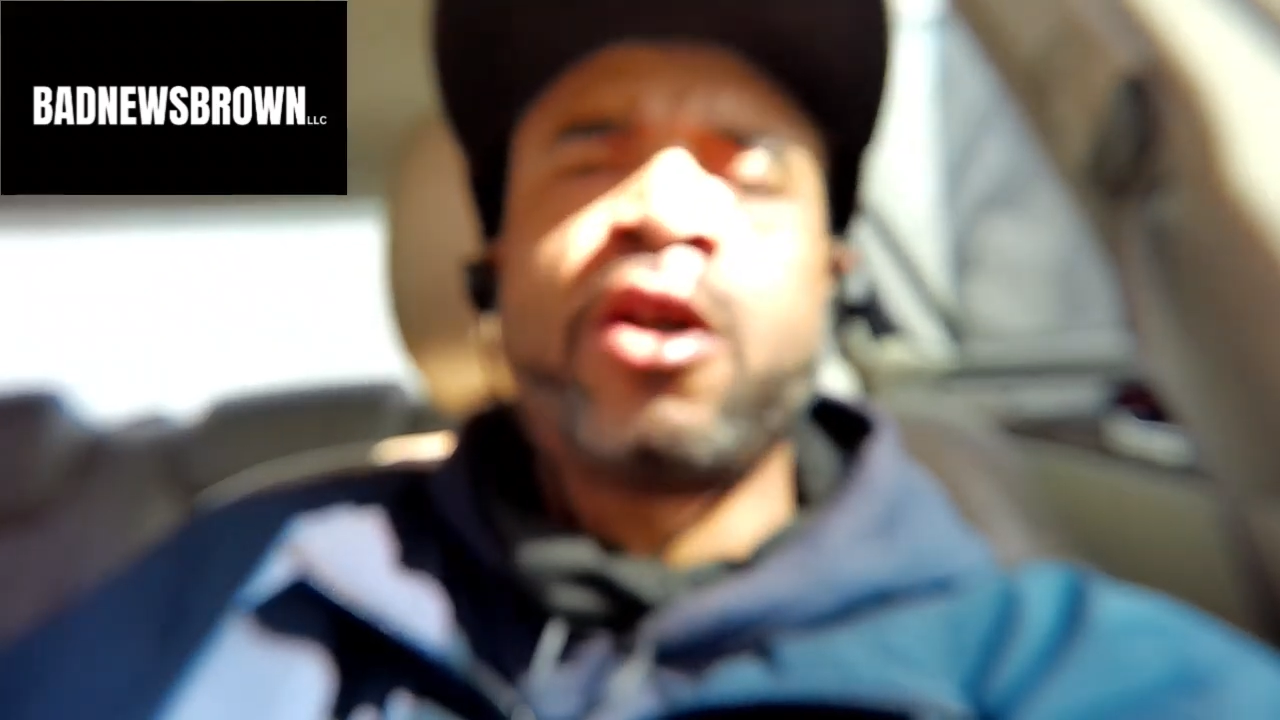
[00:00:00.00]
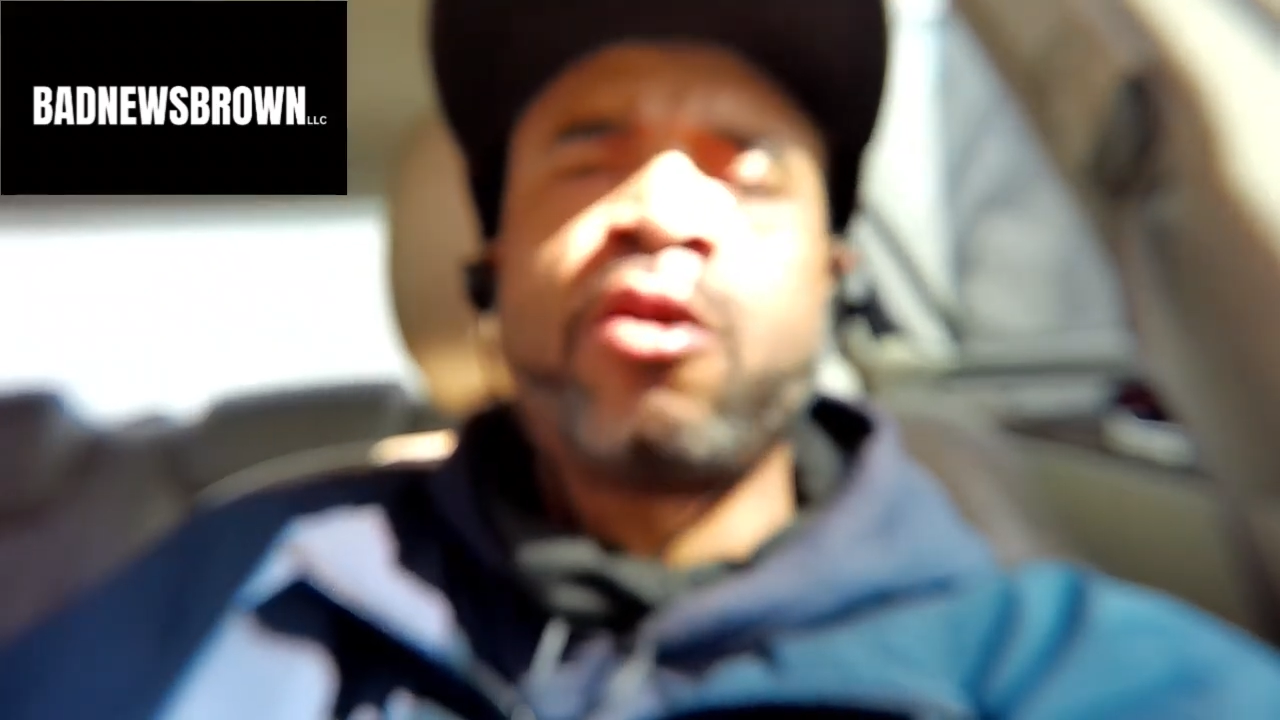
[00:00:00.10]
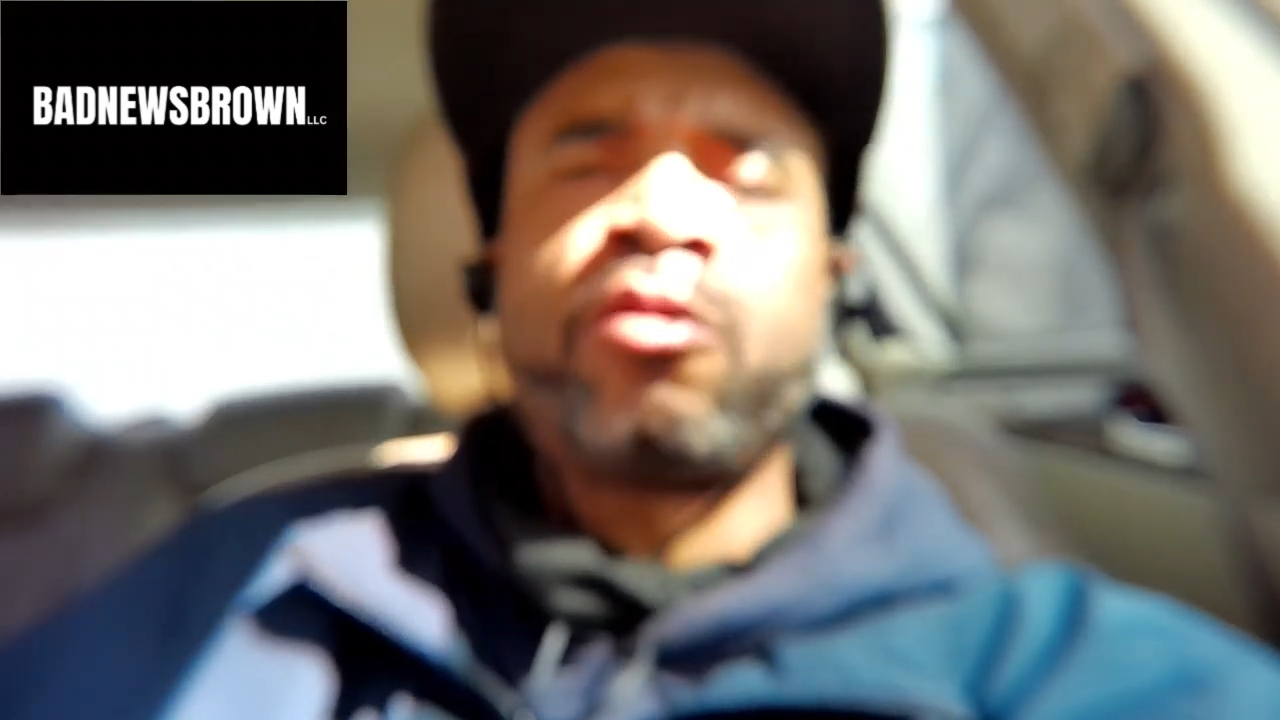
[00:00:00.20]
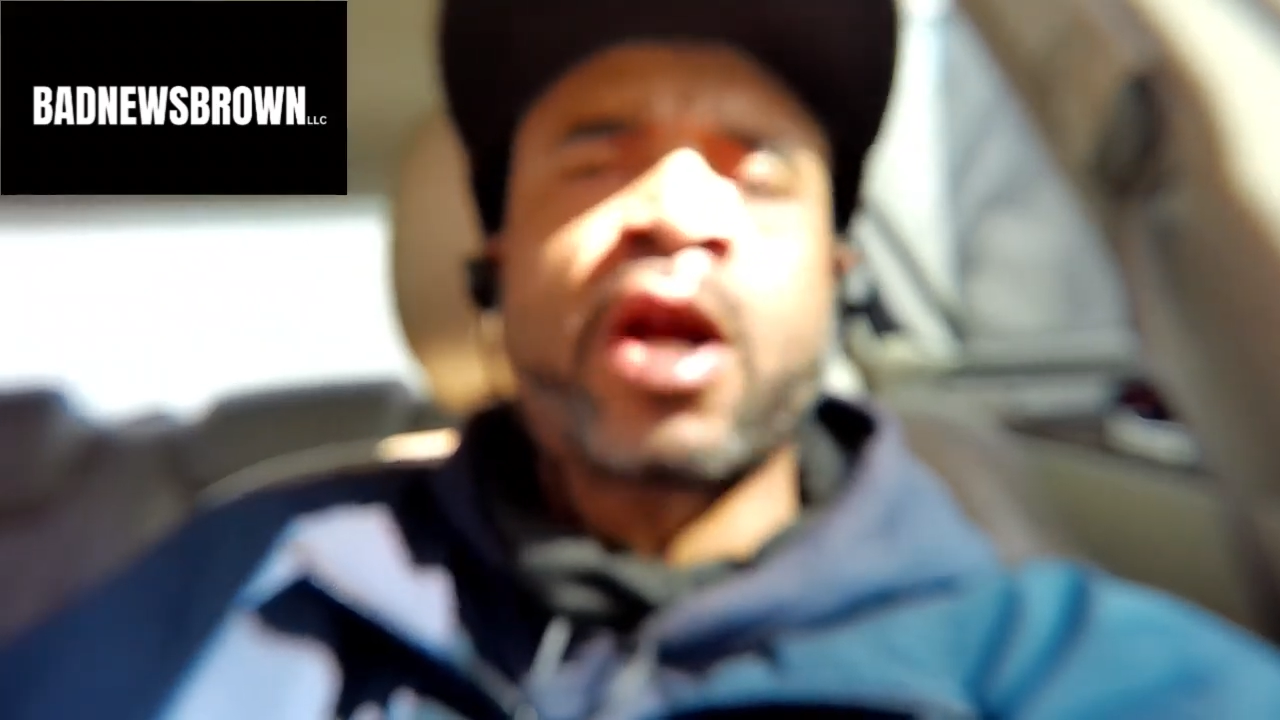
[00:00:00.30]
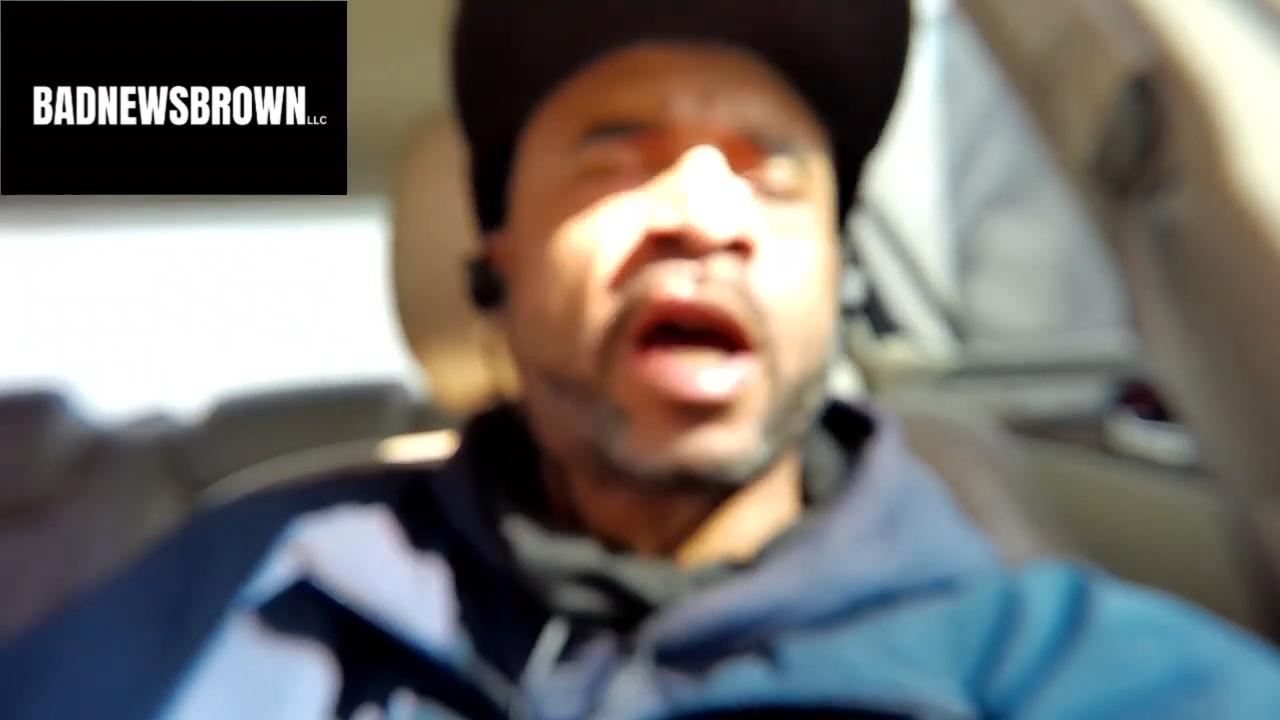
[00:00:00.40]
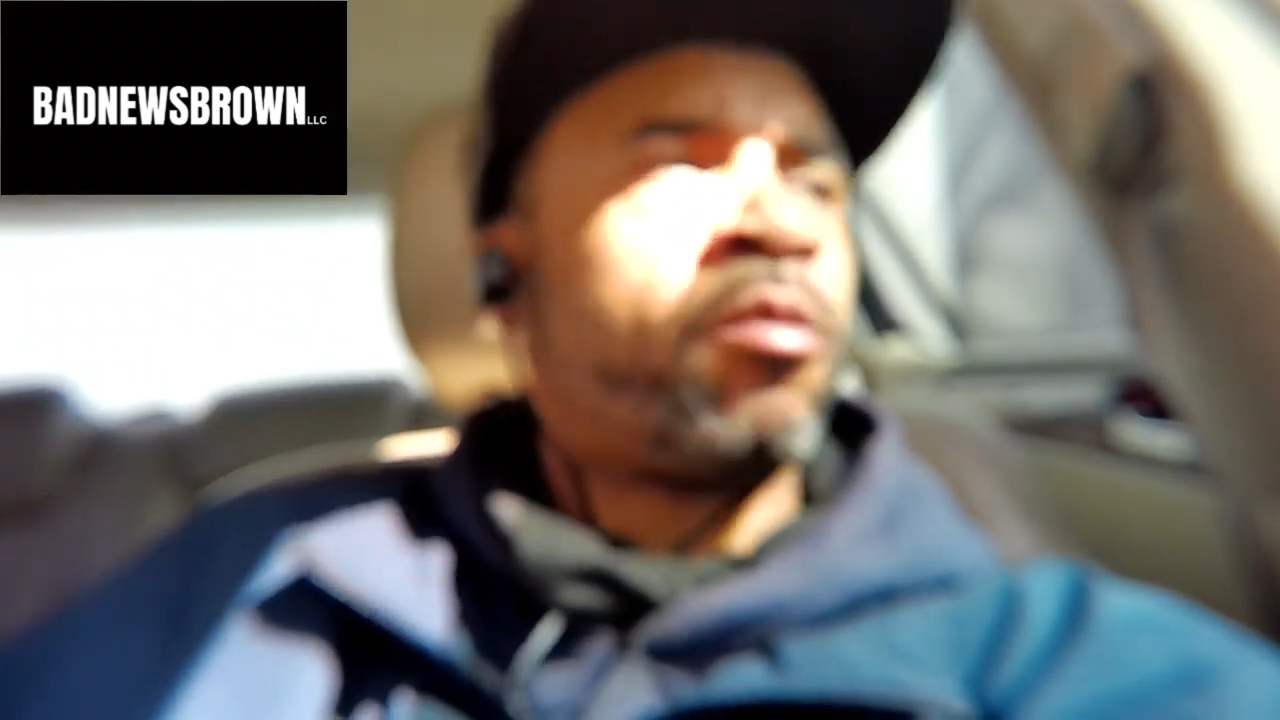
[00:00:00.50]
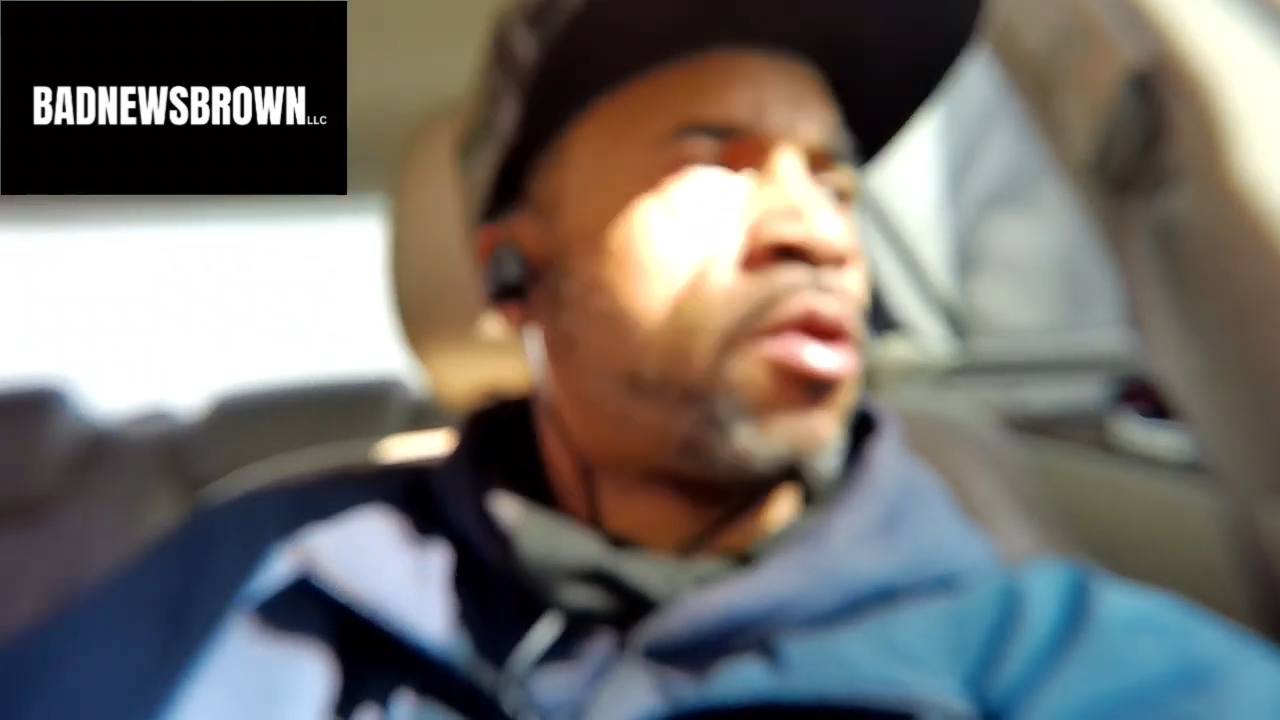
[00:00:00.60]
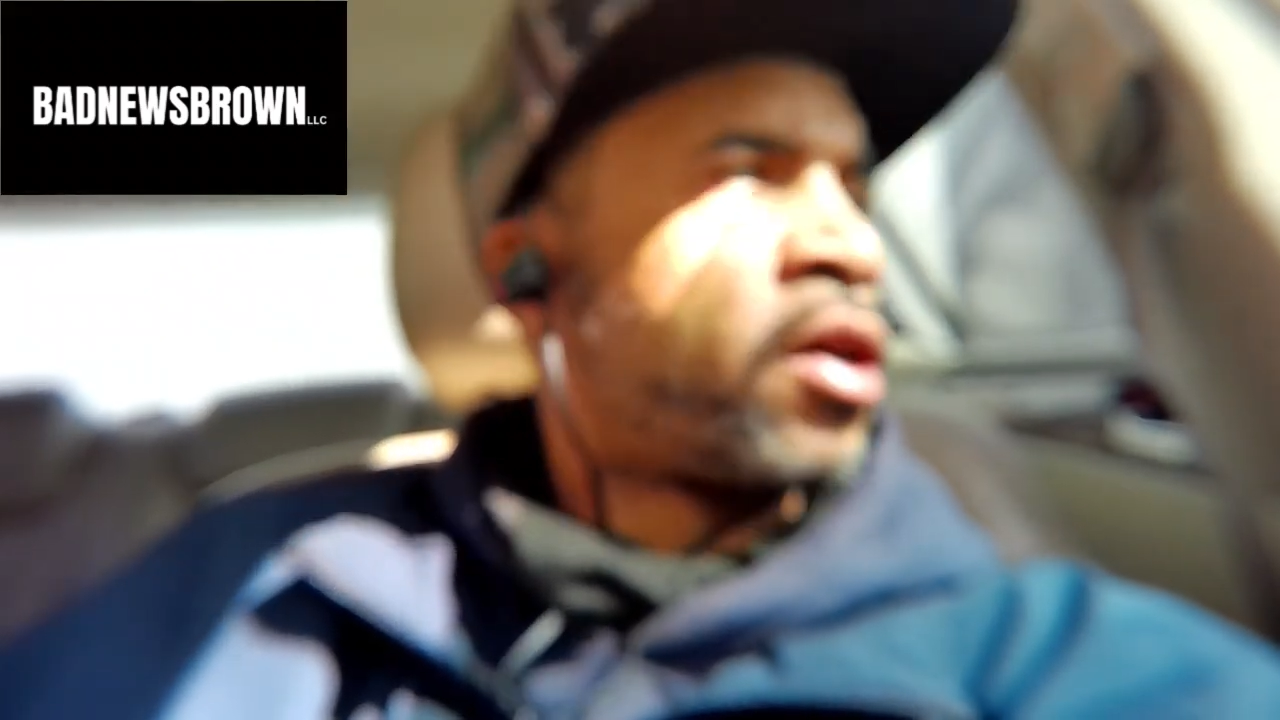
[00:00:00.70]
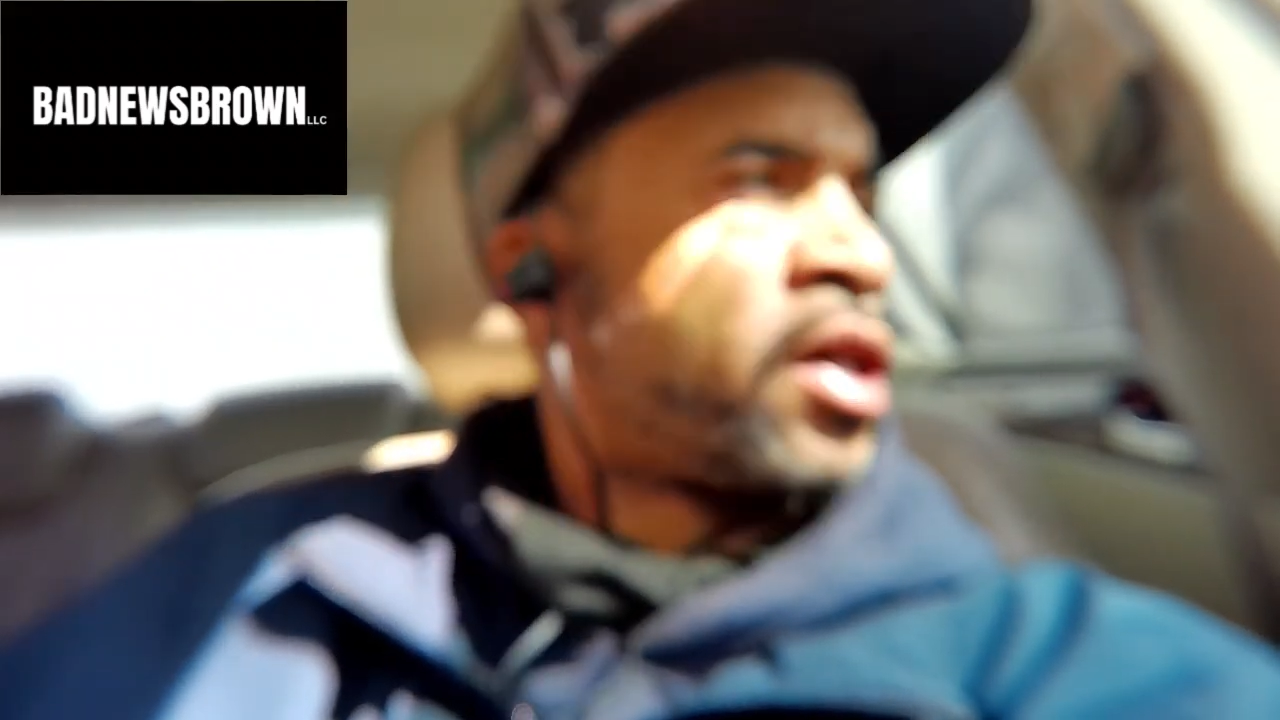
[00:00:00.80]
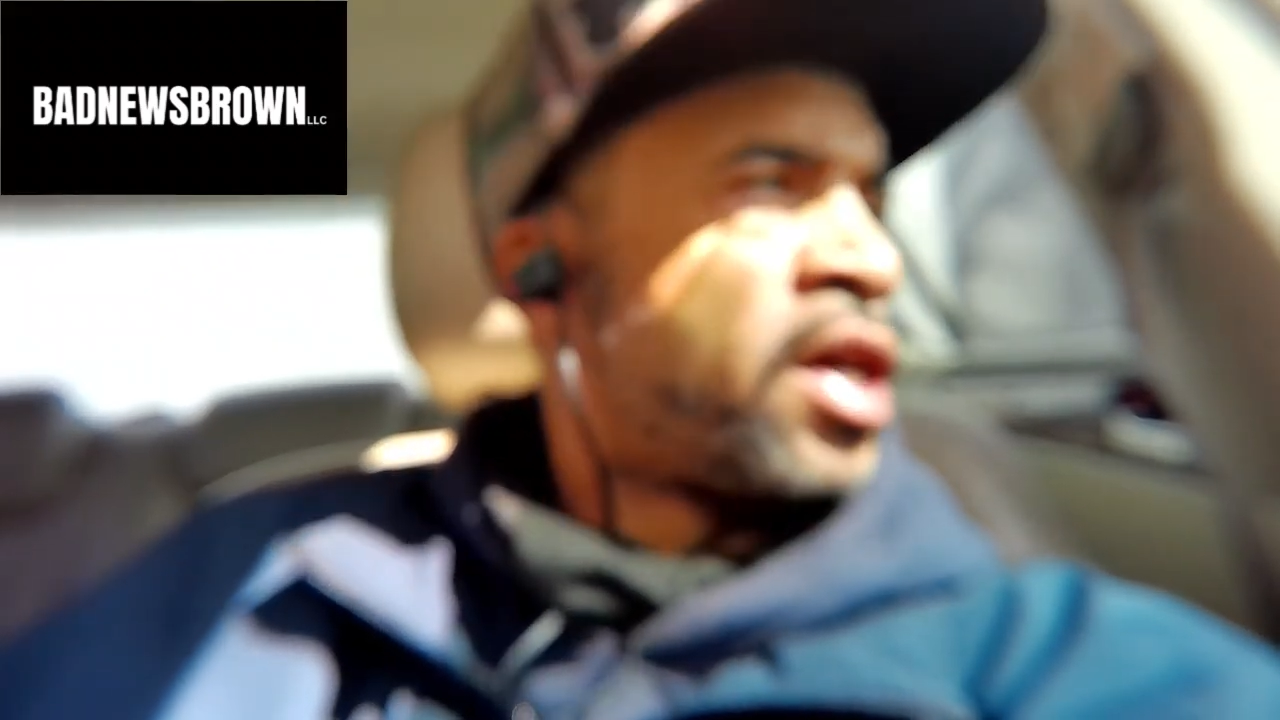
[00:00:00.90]
don't like
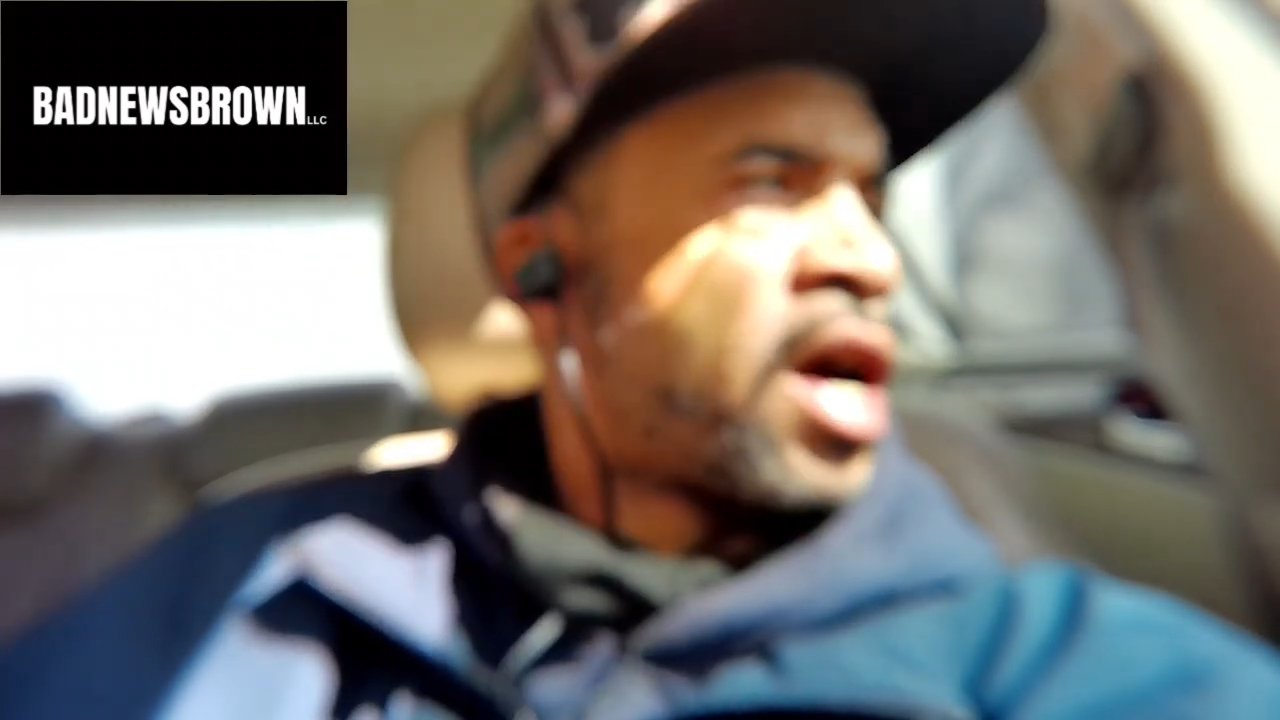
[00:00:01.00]
working